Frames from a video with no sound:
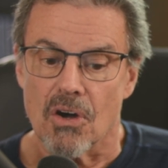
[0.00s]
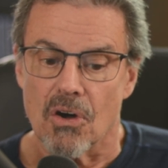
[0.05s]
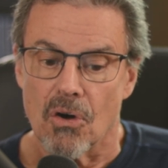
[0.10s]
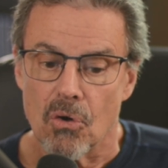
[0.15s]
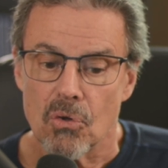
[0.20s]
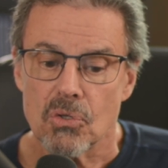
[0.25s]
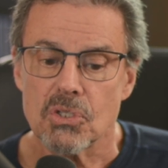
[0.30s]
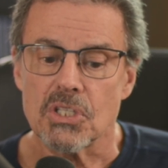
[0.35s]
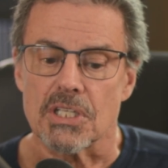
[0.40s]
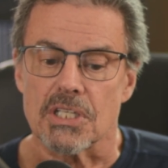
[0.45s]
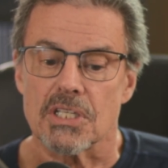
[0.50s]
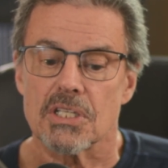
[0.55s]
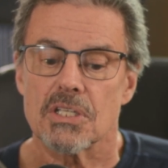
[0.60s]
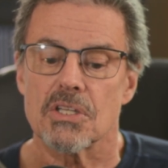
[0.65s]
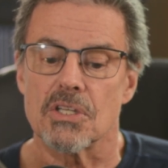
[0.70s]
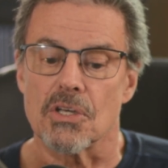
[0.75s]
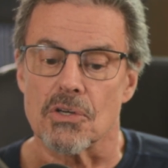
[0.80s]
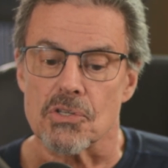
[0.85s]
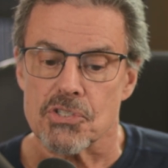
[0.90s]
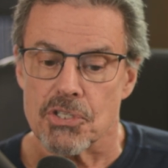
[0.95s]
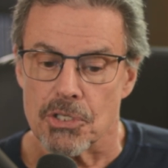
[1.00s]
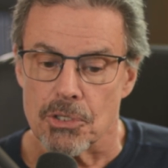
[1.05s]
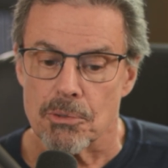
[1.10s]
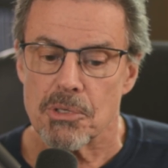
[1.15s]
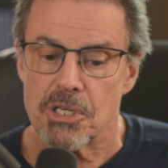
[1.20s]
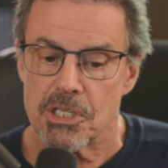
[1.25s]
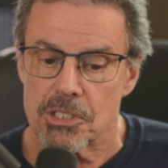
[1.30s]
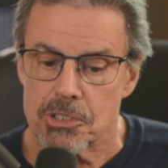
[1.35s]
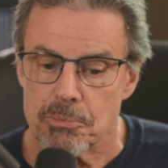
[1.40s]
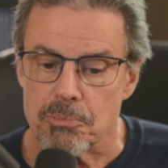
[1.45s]
only those
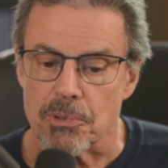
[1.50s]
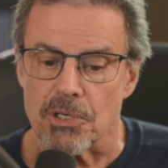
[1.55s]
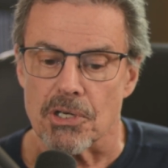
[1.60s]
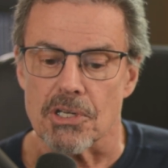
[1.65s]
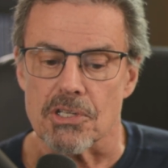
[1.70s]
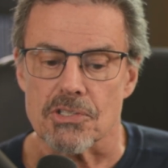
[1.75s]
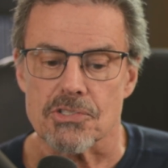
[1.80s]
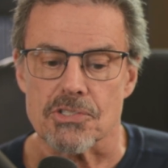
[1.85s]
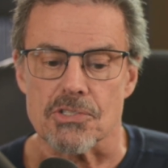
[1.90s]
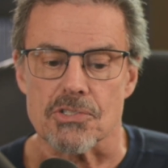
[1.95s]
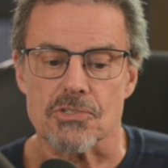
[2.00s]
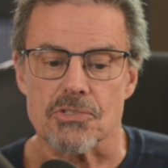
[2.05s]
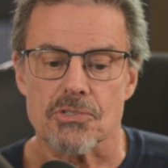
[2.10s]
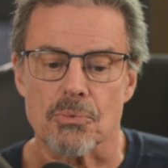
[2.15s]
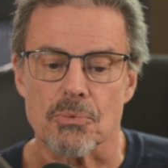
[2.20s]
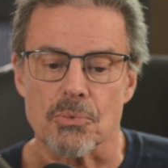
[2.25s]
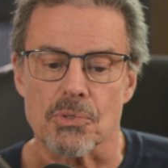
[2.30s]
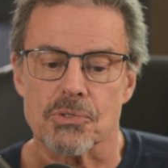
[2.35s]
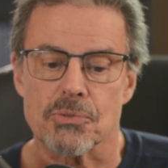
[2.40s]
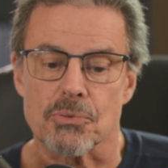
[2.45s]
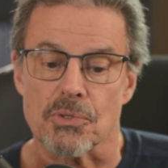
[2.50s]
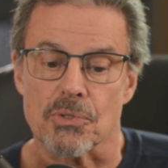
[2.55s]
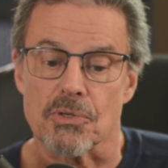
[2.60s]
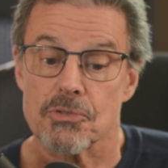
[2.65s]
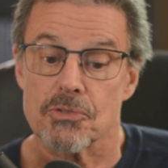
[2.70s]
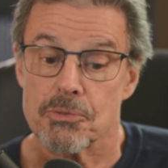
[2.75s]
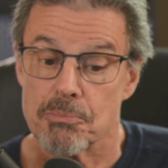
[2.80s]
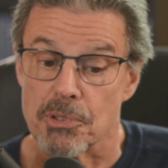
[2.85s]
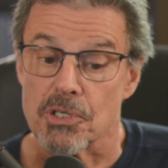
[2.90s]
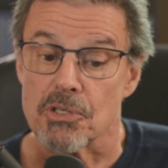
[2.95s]
human experiences which were
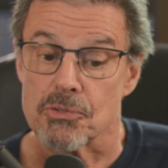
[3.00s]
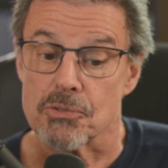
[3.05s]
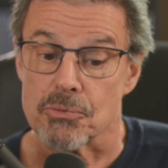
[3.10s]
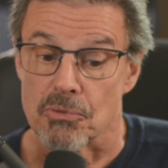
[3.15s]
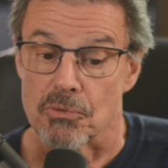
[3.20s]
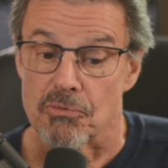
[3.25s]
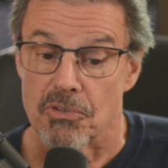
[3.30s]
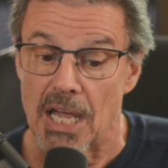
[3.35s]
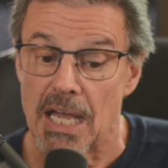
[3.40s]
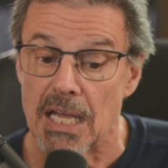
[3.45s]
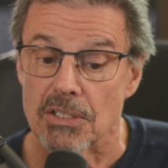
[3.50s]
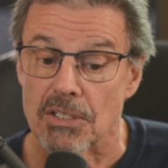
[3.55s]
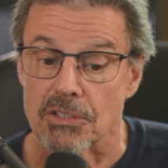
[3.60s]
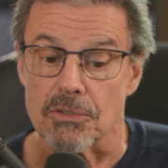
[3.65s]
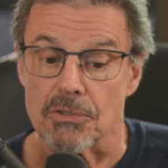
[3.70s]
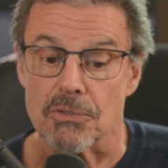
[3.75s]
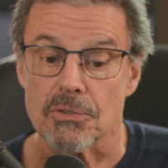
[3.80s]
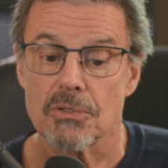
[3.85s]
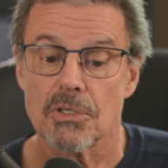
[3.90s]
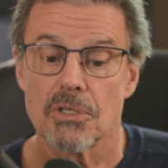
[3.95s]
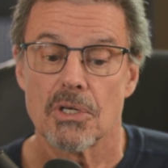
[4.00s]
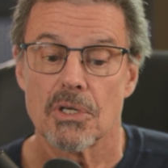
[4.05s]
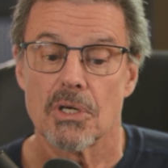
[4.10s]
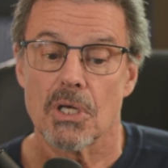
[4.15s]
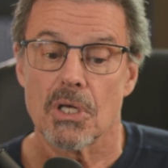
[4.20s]
of spiritual value